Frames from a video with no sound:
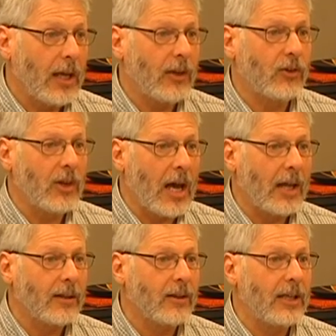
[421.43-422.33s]
It's
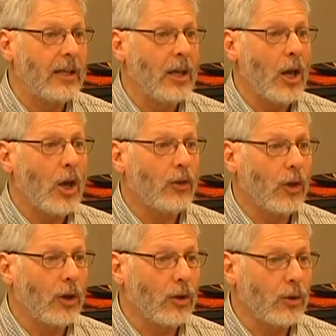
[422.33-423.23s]
not the
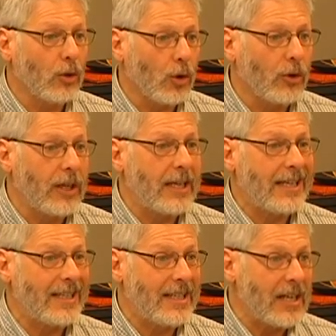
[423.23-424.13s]
learning
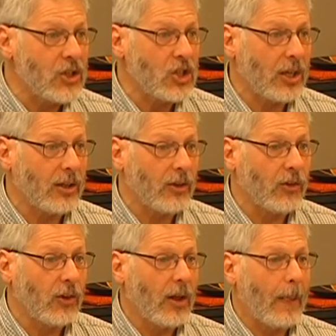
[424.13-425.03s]

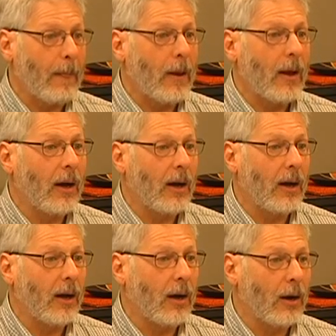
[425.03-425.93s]
conditions
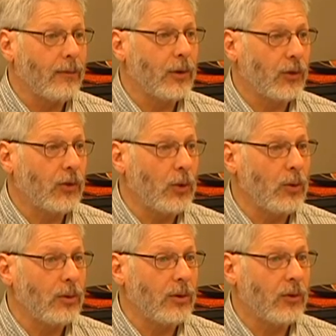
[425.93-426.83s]
of the
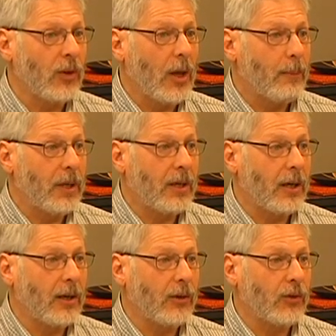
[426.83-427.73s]
students,
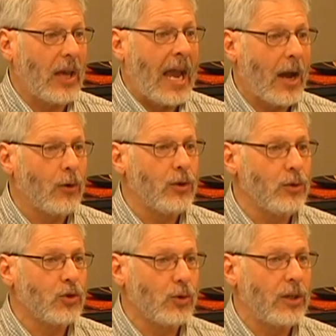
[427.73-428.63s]
because how
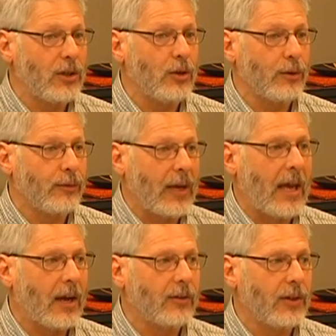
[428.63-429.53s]
you treat your
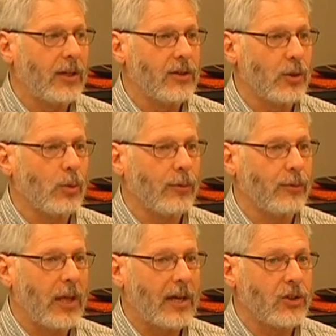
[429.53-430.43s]
faculty is a
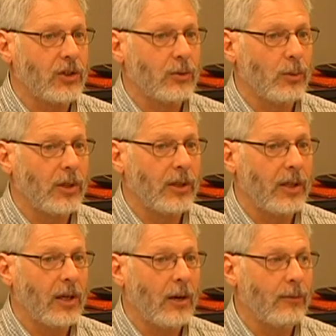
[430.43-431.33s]
reflection
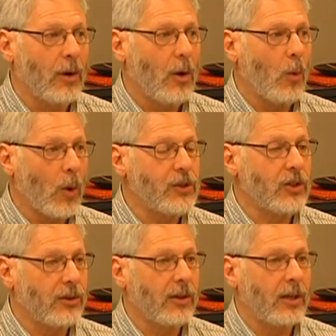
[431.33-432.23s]
really of what
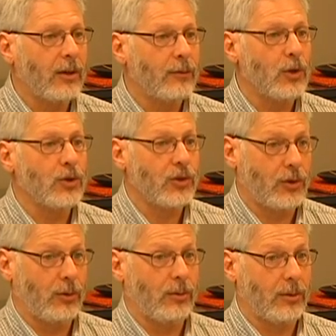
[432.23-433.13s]
you think of your
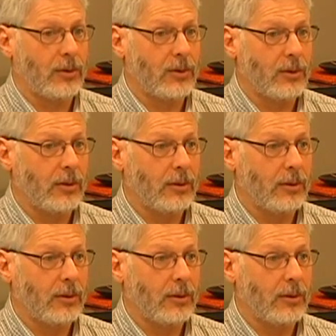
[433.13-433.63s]
students.